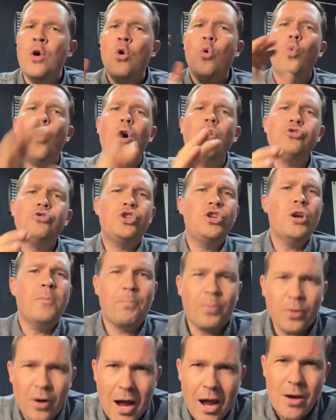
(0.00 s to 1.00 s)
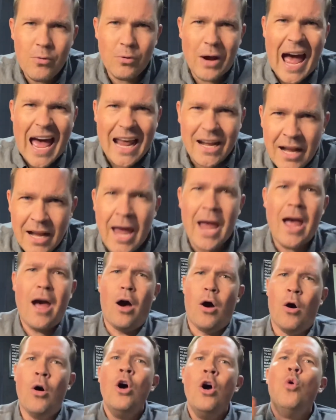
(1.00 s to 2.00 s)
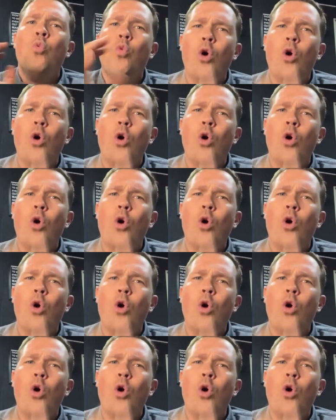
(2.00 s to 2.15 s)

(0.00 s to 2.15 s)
Won't you pray right now?